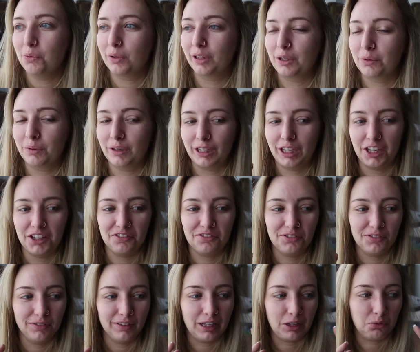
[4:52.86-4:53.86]
really want to
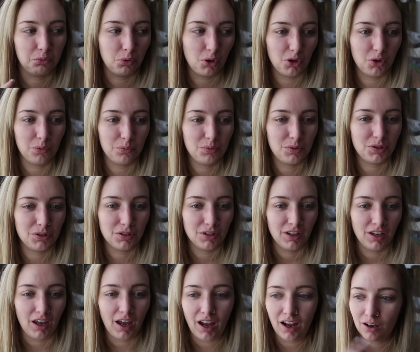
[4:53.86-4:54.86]
give like robes
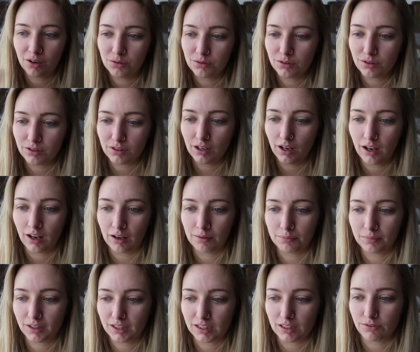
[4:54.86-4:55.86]
out
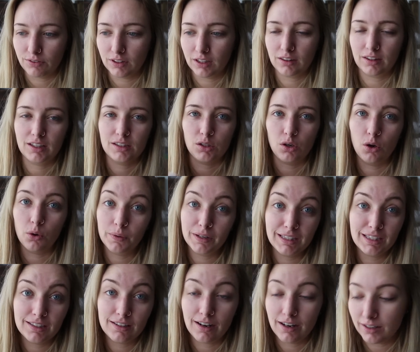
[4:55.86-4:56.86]
because I feel like that's
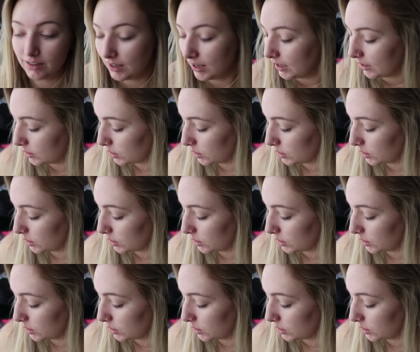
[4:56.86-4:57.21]
always done.